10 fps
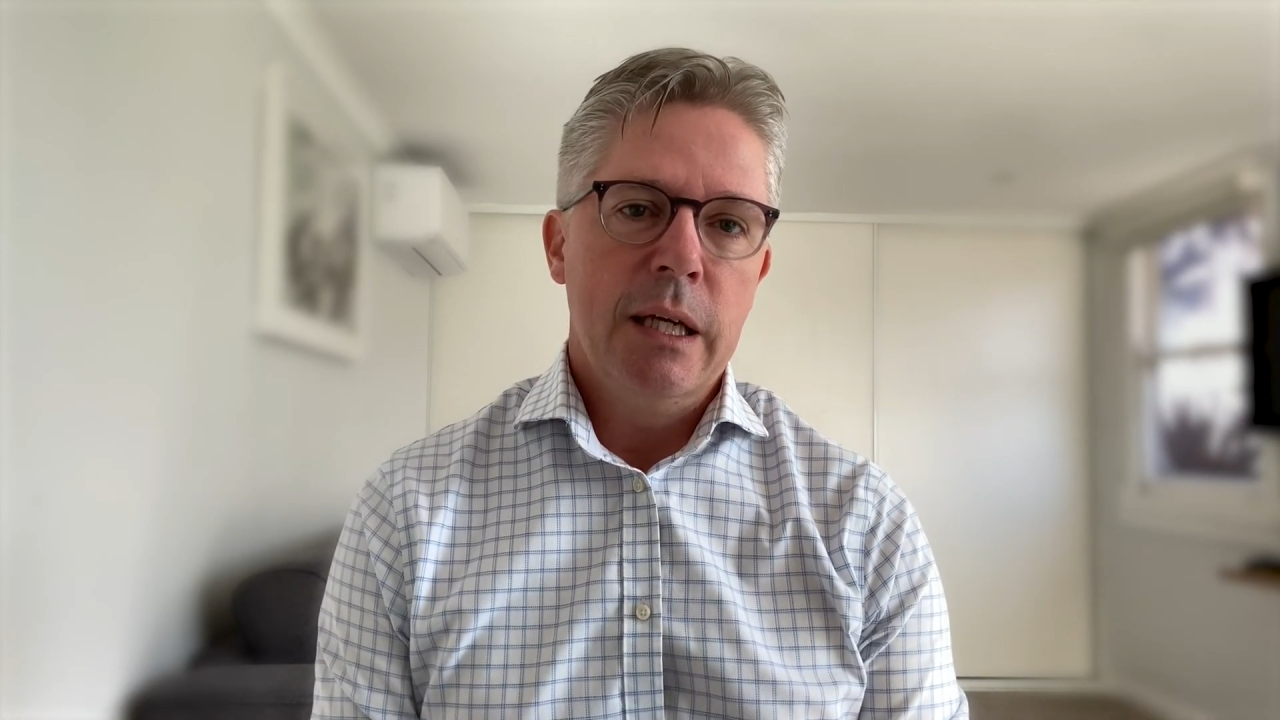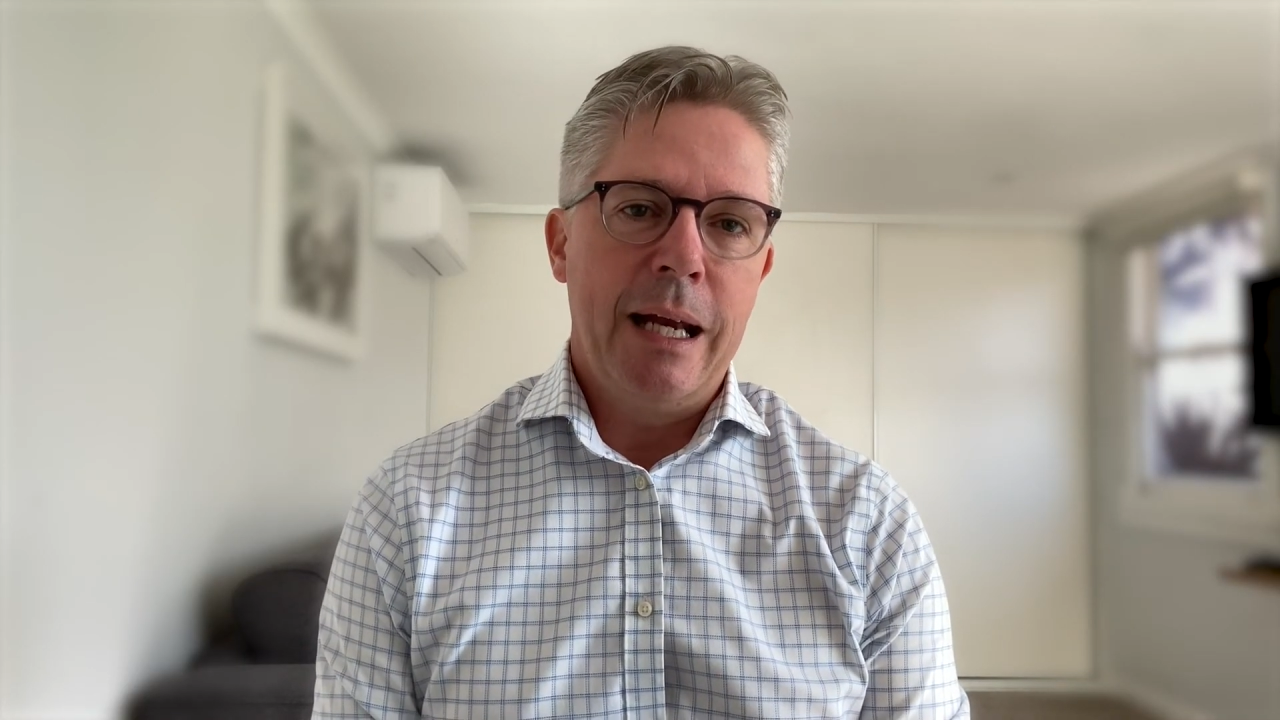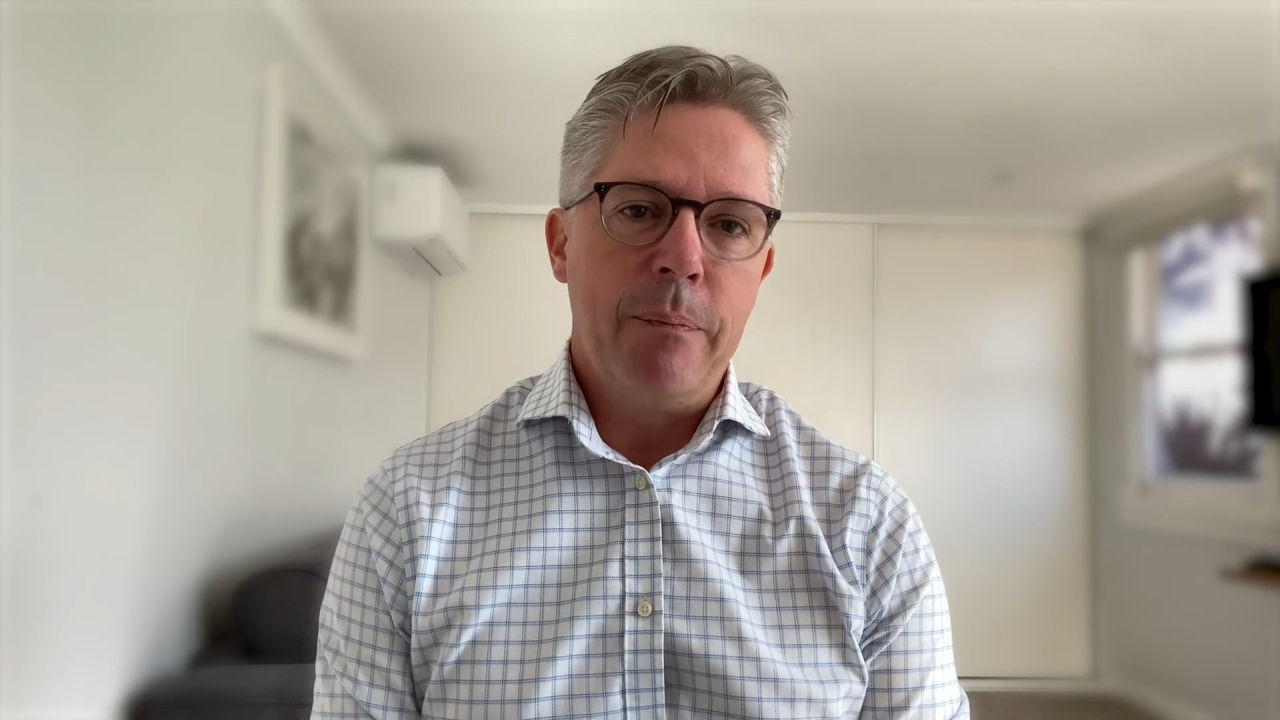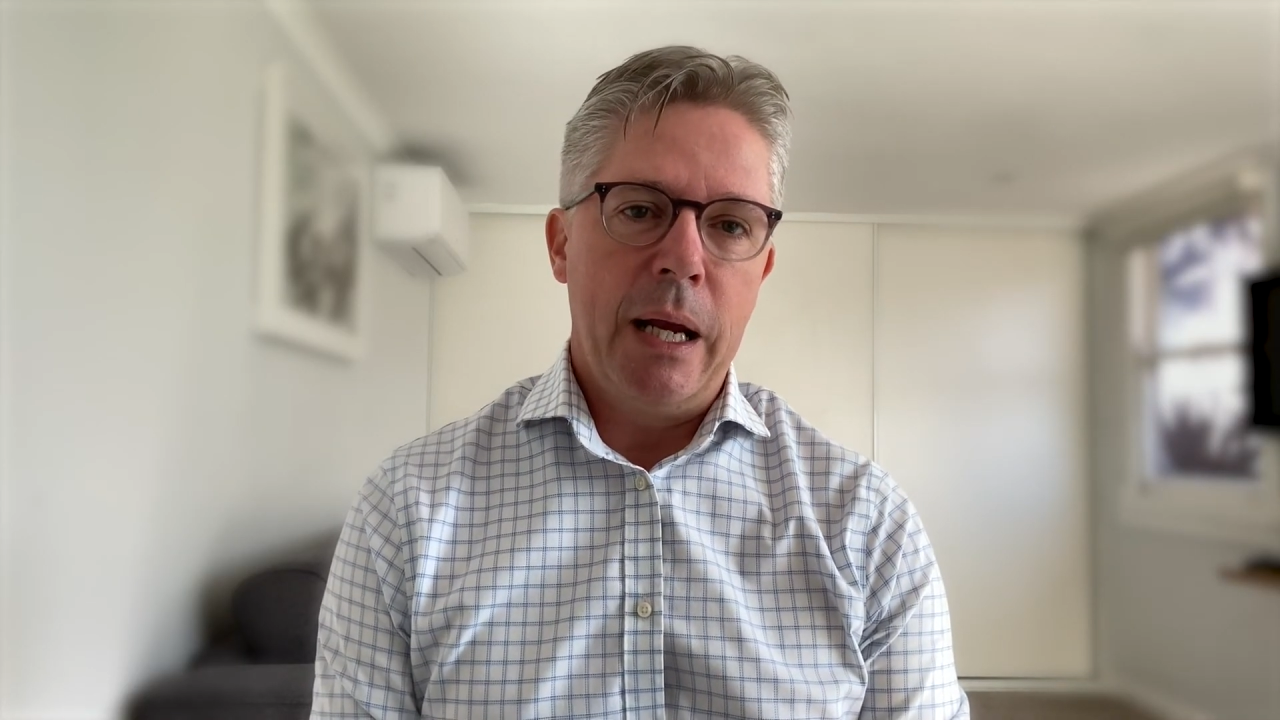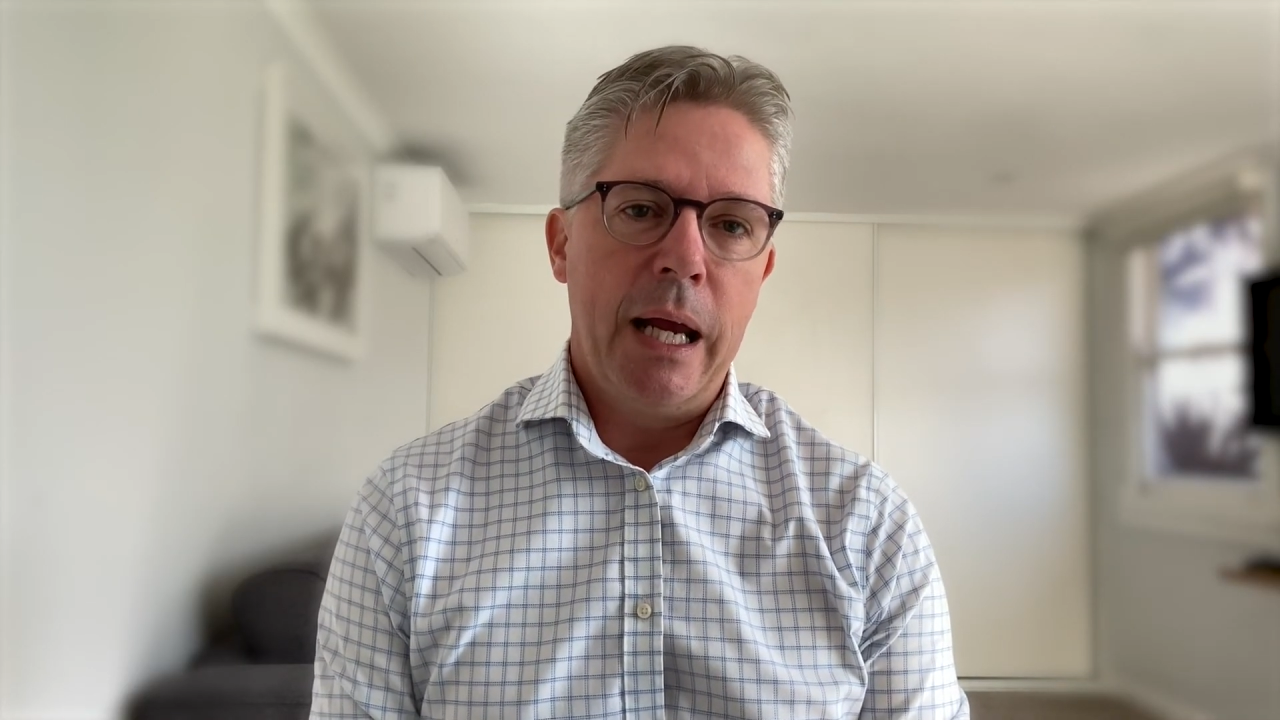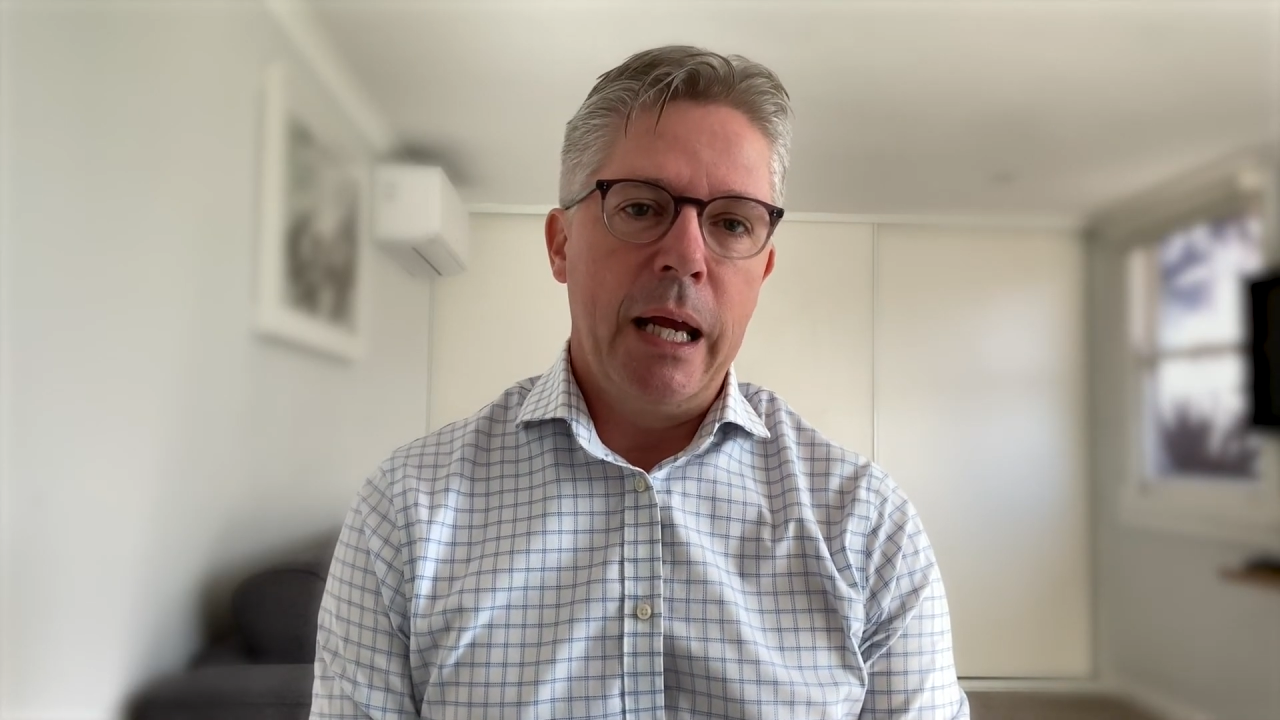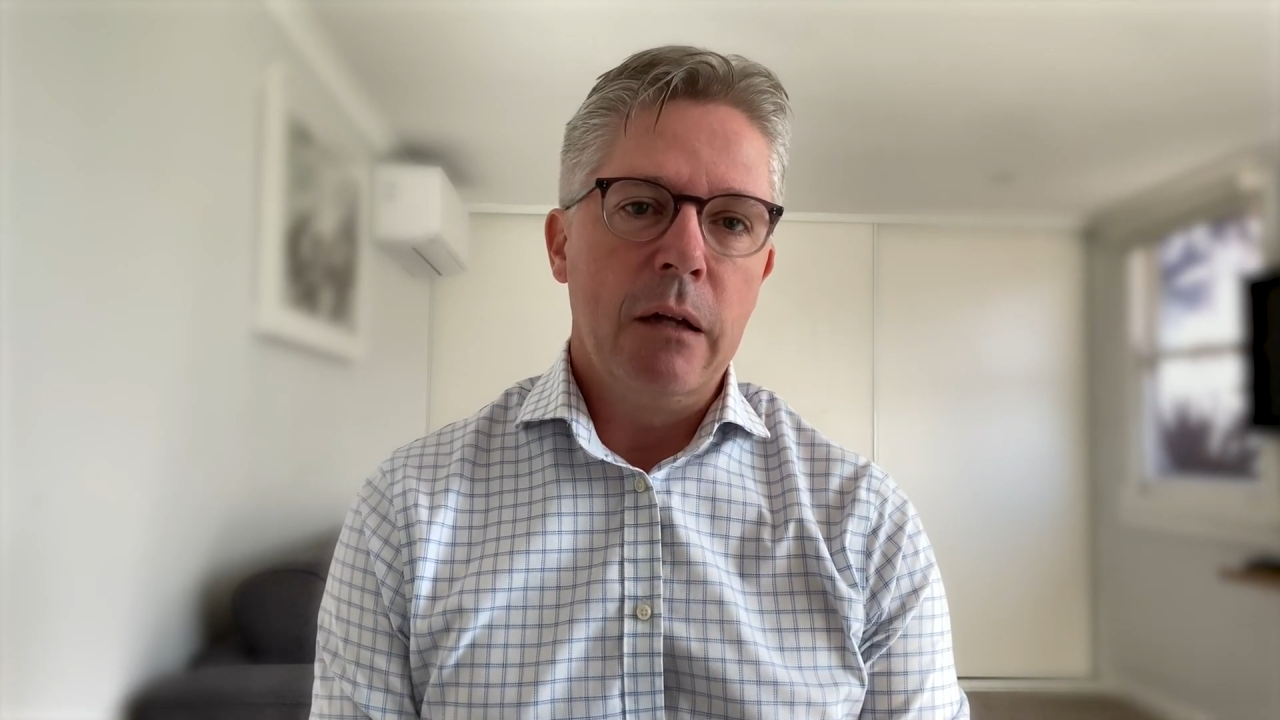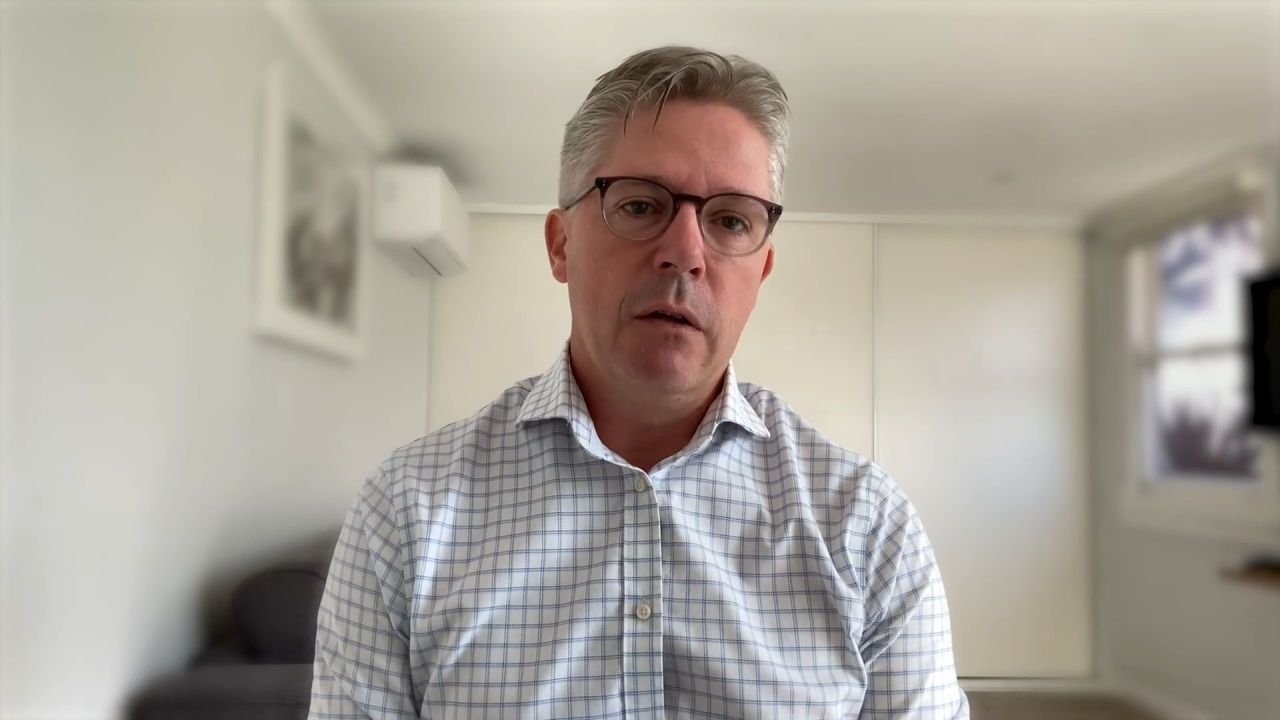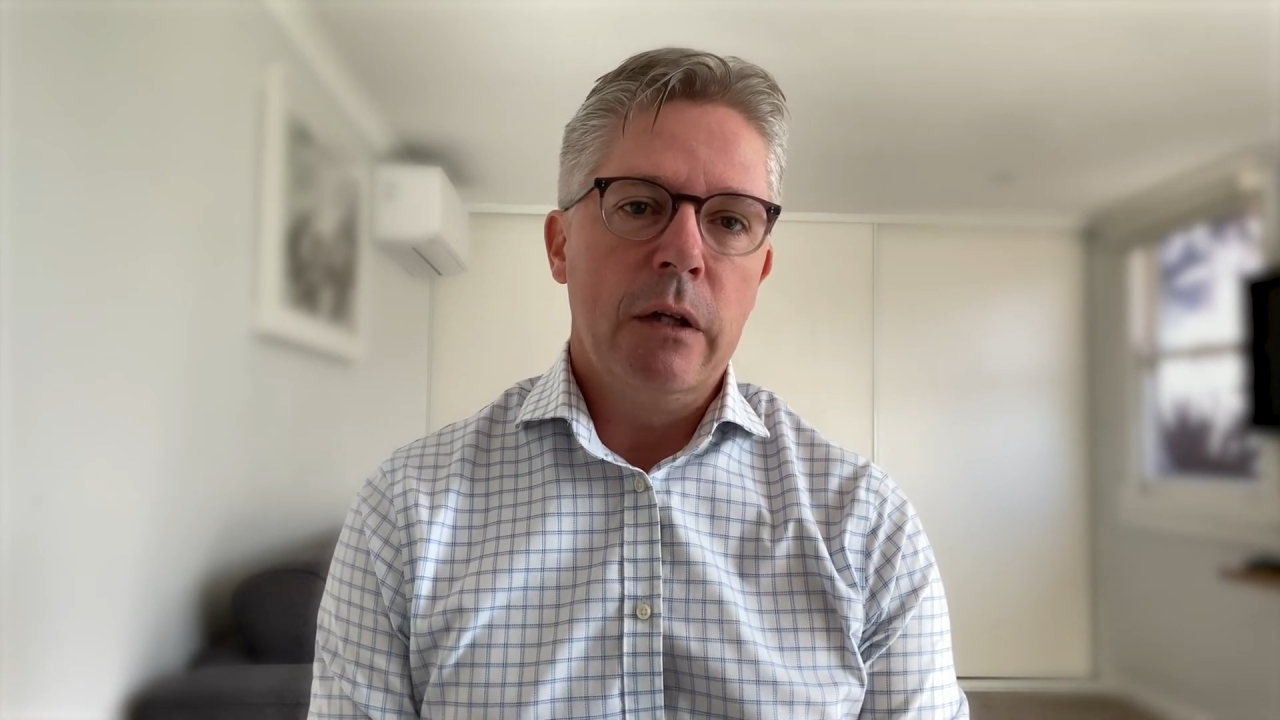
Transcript: get a better handle